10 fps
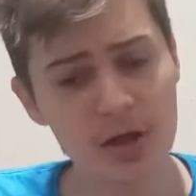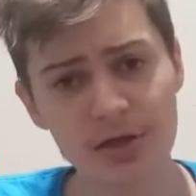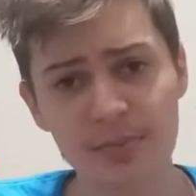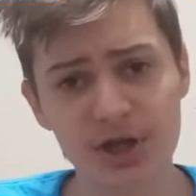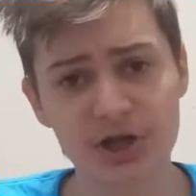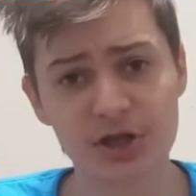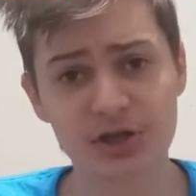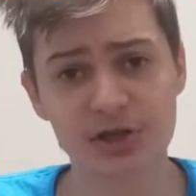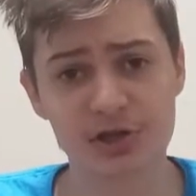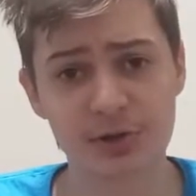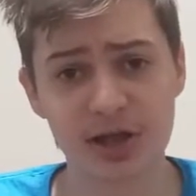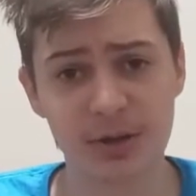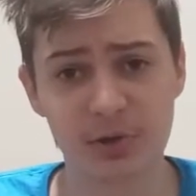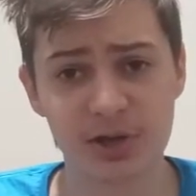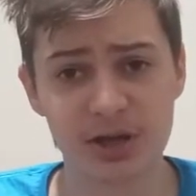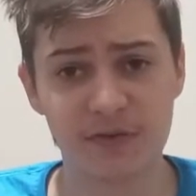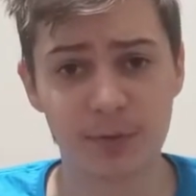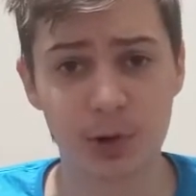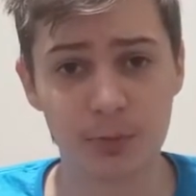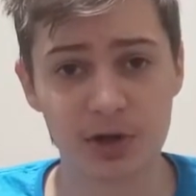missions. So we labeled
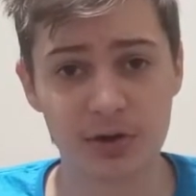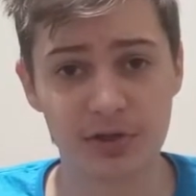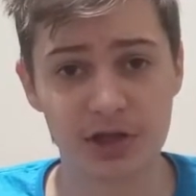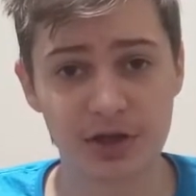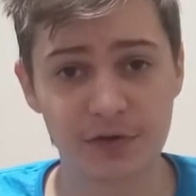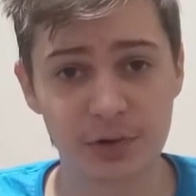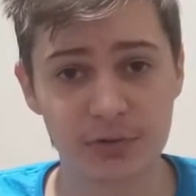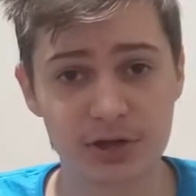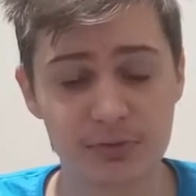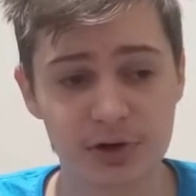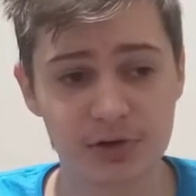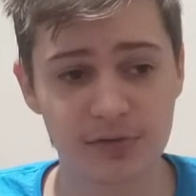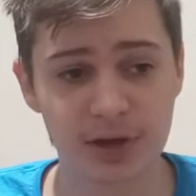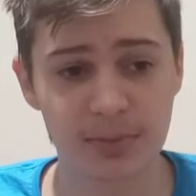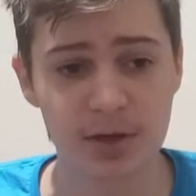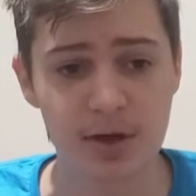what we thought the difficulty was of them.